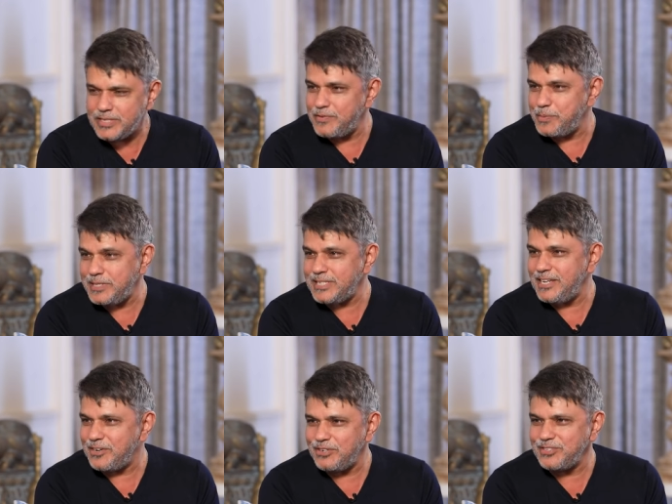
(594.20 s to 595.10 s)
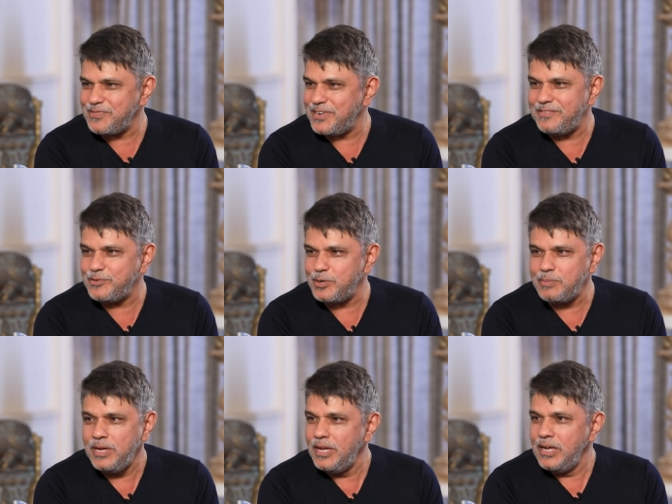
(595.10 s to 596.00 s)
of obesity across the world have told him,
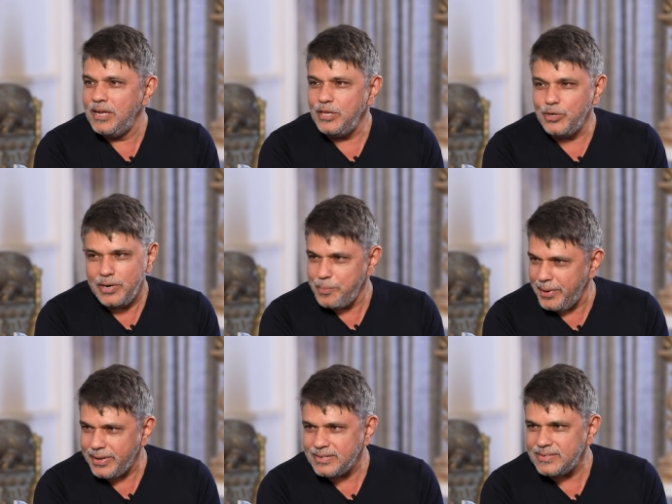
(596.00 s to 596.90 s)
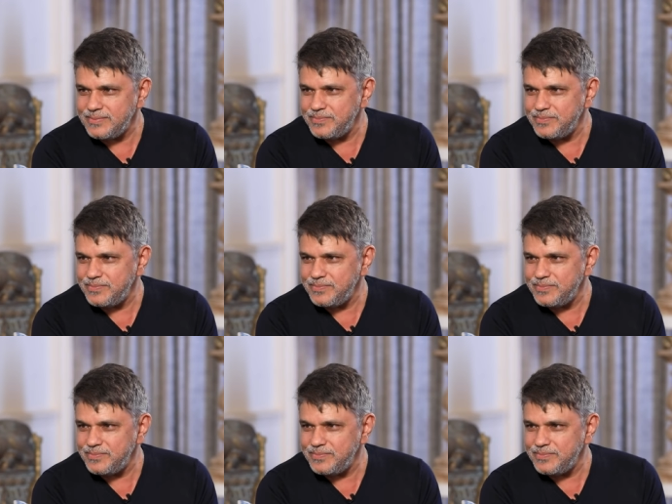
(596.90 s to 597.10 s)
you are a miracle.